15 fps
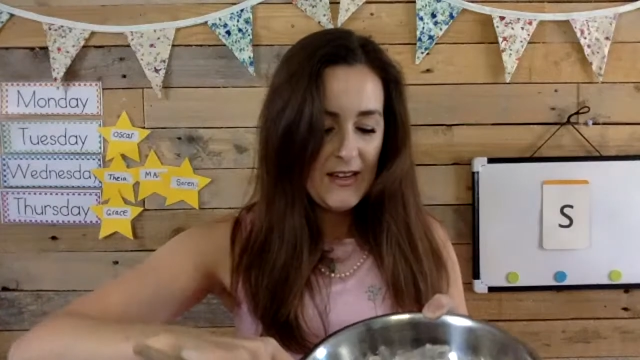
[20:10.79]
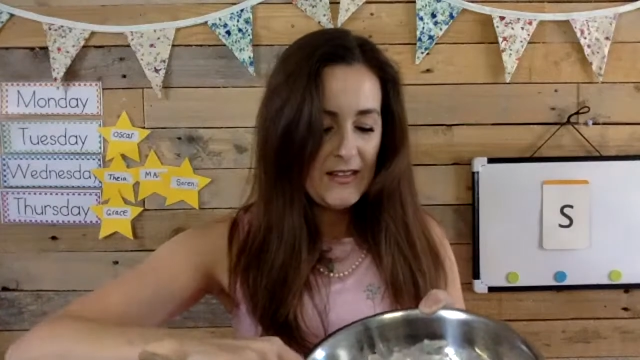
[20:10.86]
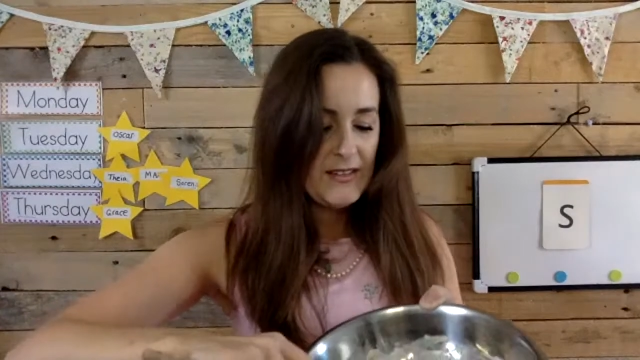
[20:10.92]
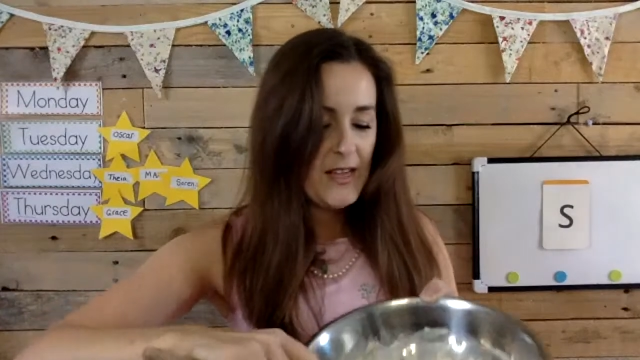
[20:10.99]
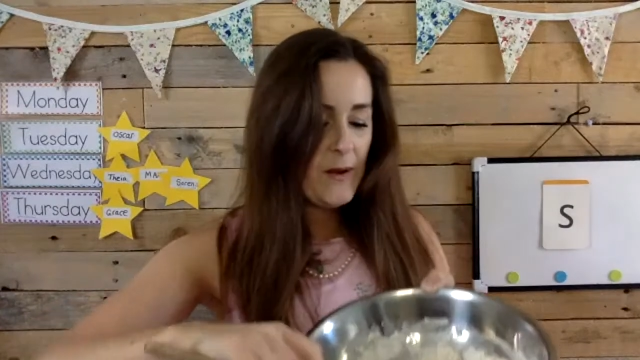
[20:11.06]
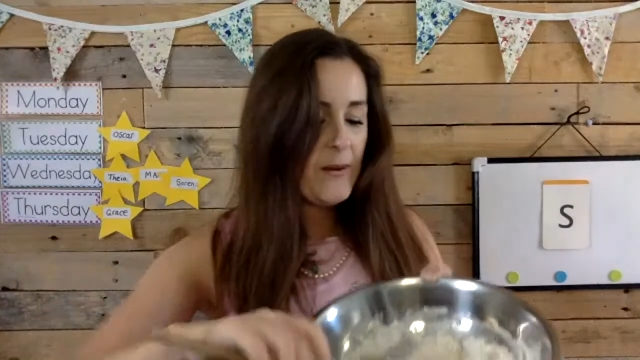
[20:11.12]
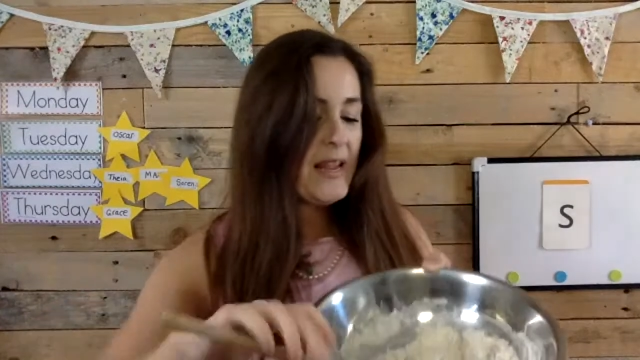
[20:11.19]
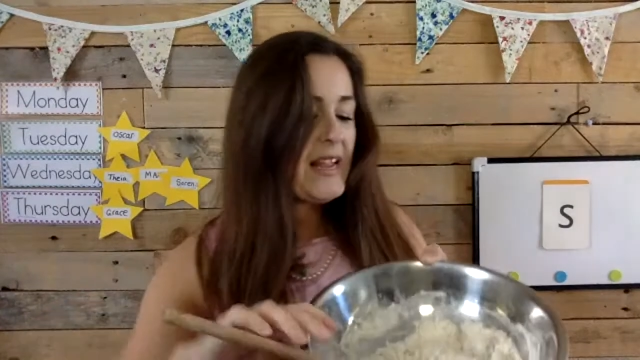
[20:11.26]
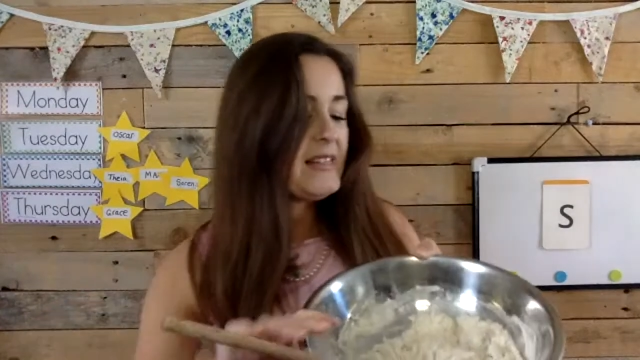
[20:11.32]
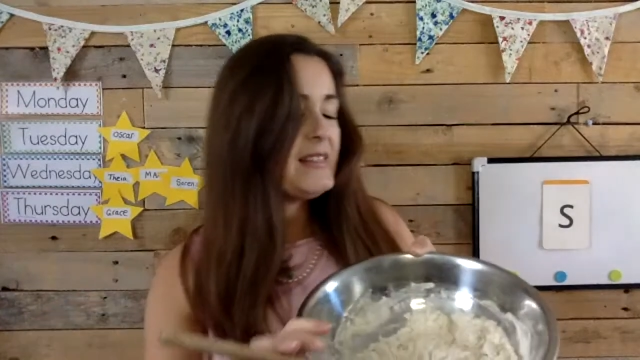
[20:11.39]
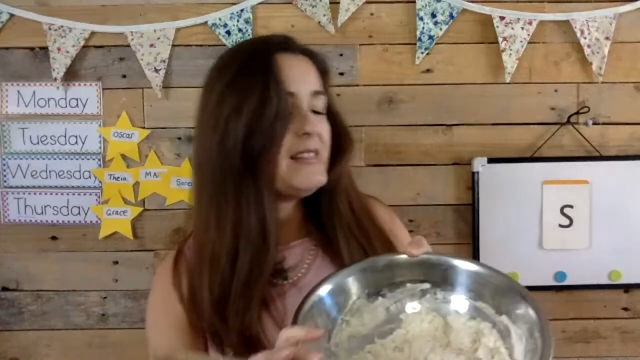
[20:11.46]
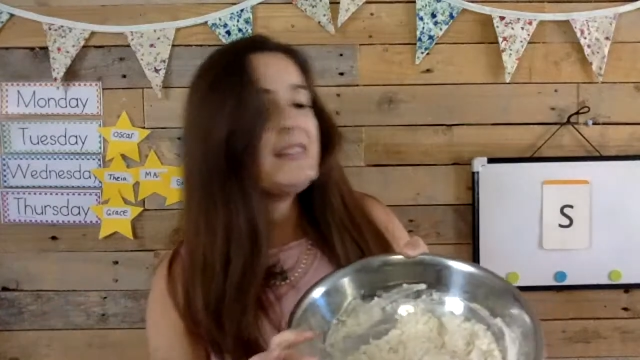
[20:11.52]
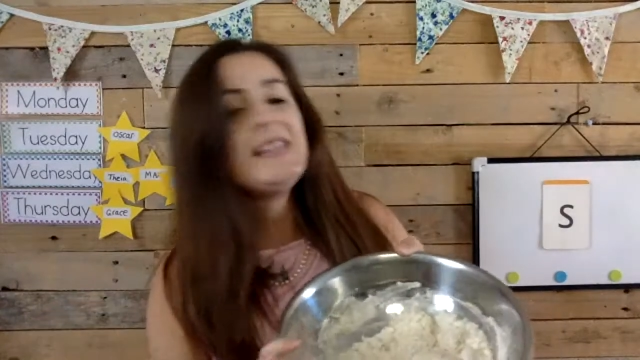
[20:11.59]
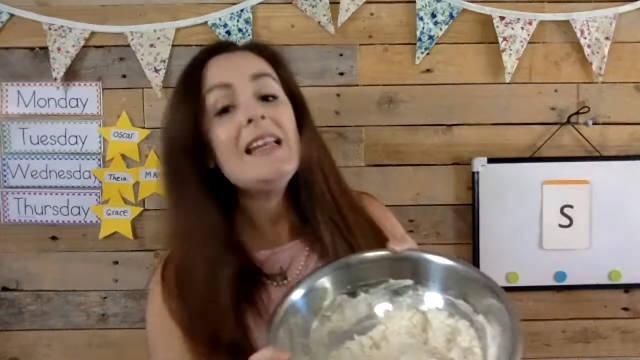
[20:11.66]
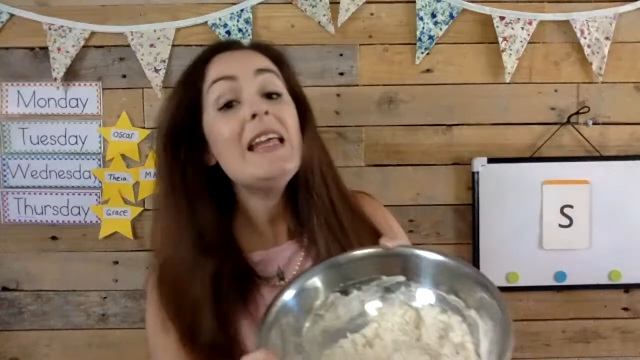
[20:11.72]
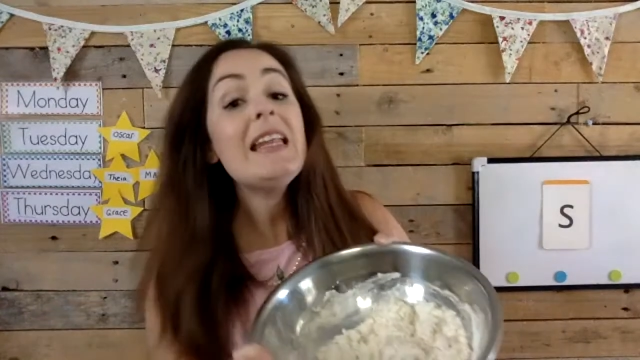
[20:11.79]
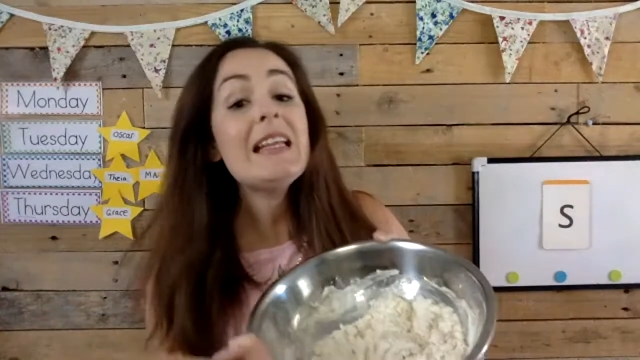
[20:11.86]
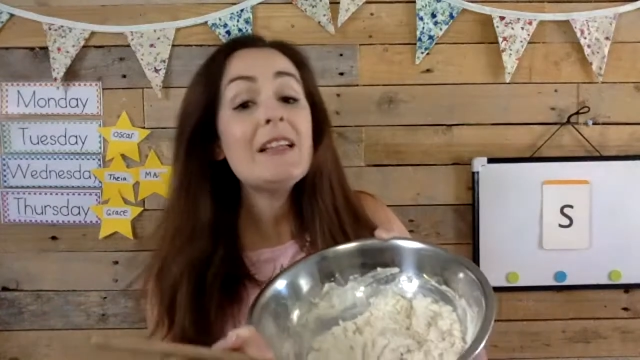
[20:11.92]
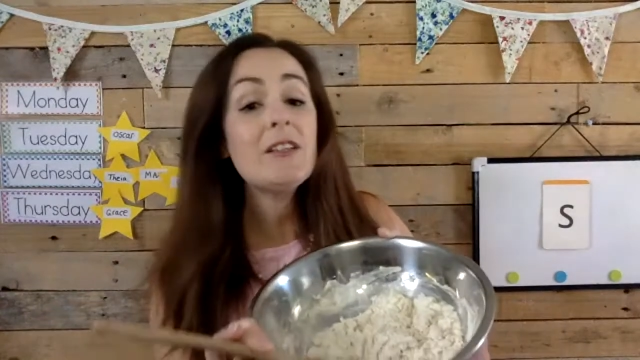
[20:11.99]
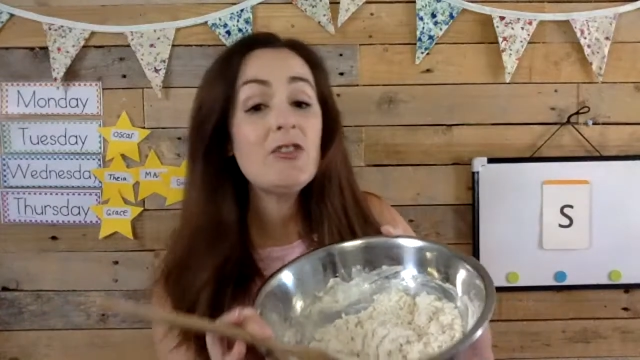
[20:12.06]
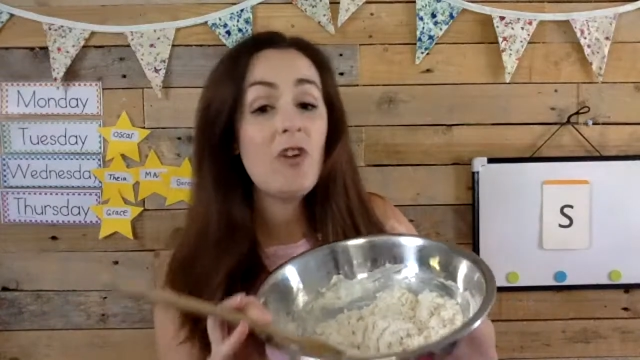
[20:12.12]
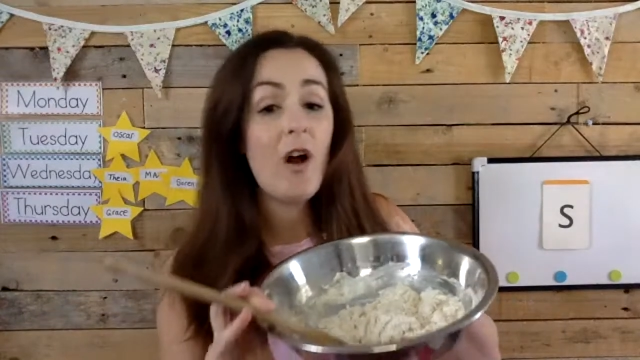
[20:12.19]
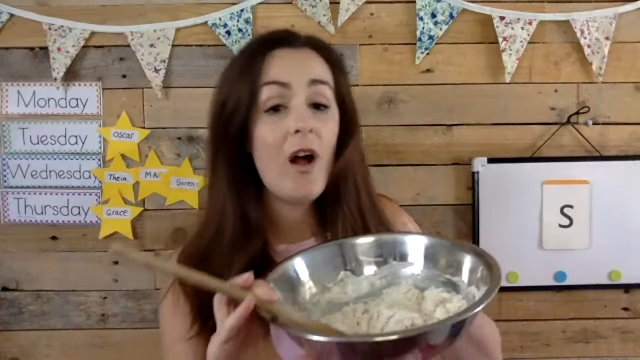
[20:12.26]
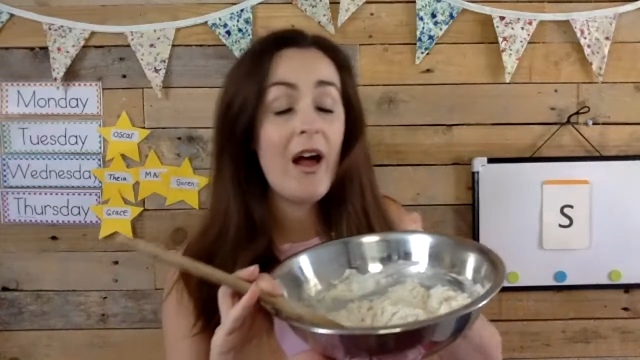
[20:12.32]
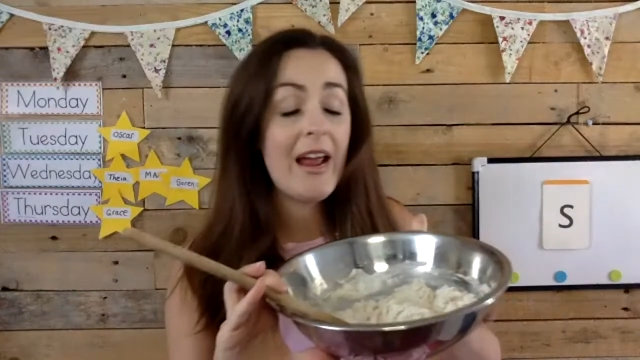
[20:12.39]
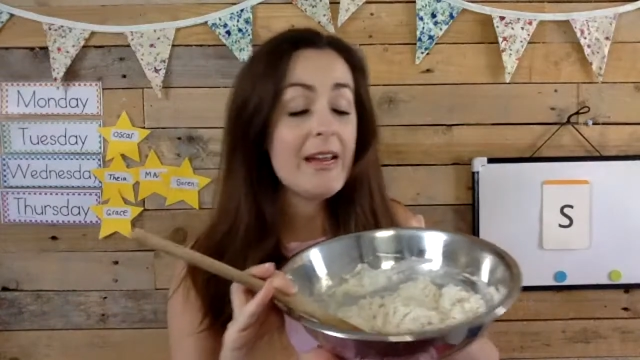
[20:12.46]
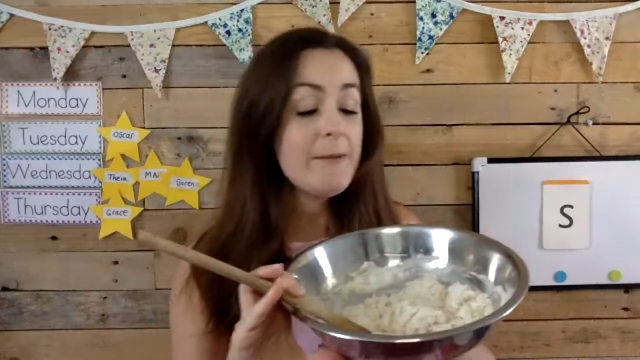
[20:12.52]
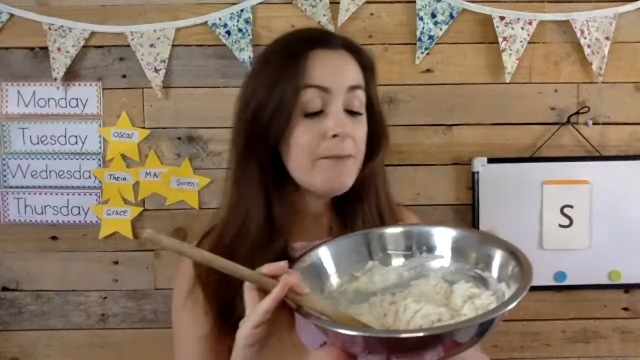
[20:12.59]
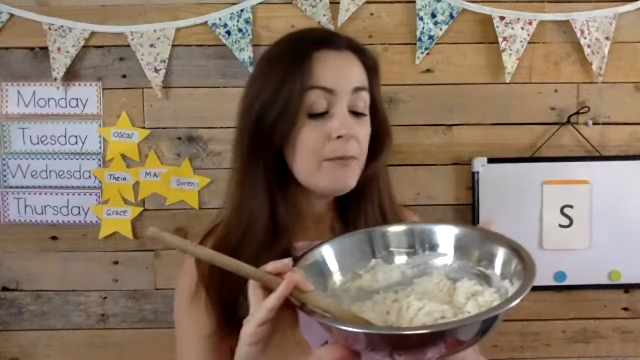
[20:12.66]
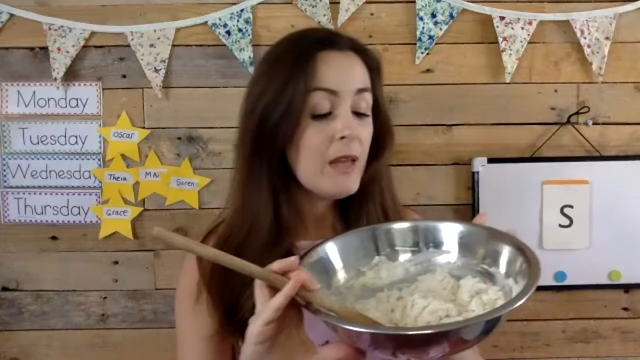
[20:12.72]
So it's still a little
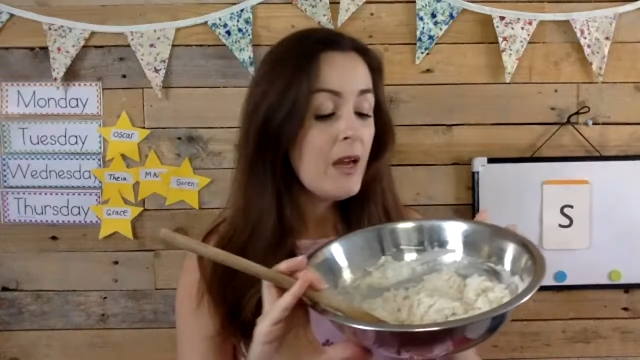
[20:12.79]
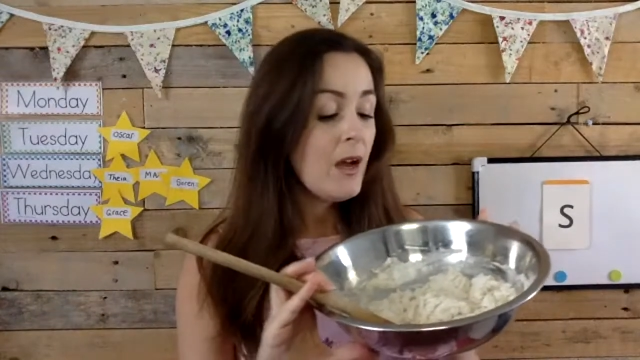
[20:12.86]
dry.